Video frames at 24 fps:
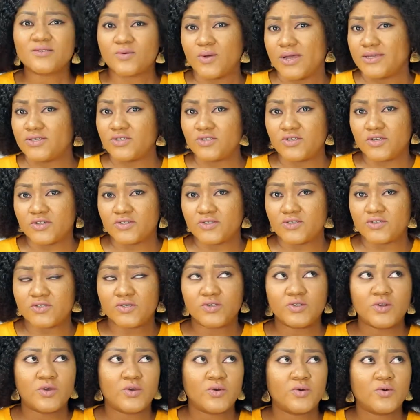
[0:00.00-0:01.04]
questions, you
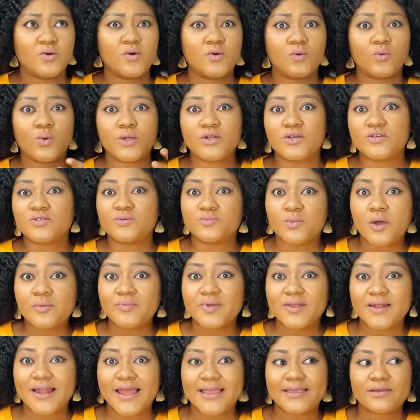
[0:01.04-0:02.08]
know, oh, what does
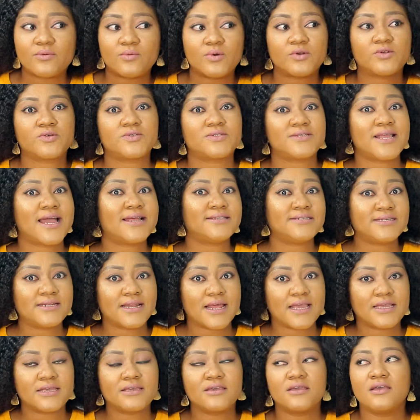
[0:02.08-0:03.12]
mommy like? What does daddy
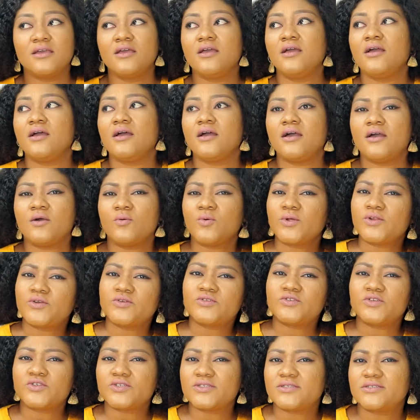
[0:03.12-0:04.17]
like? What
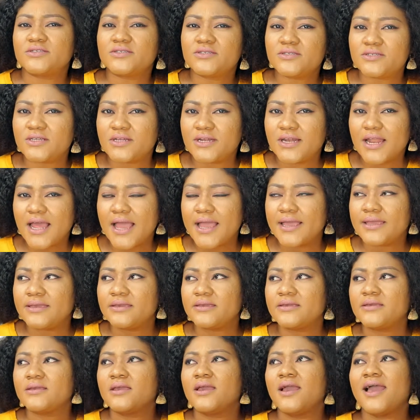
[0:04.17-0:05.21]
does your sister
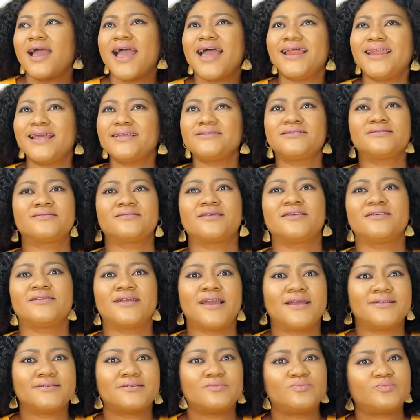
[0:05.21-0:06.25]
like? I like to think
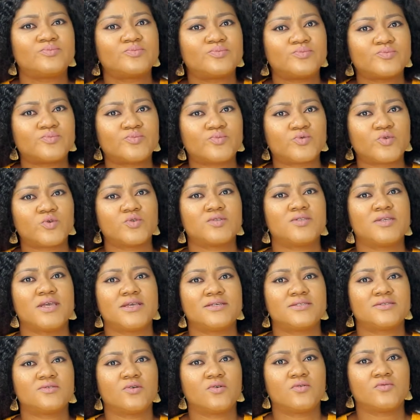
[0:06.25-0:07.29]
that in the
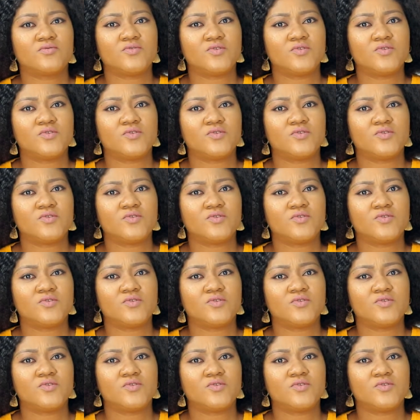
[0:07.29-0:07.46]
process of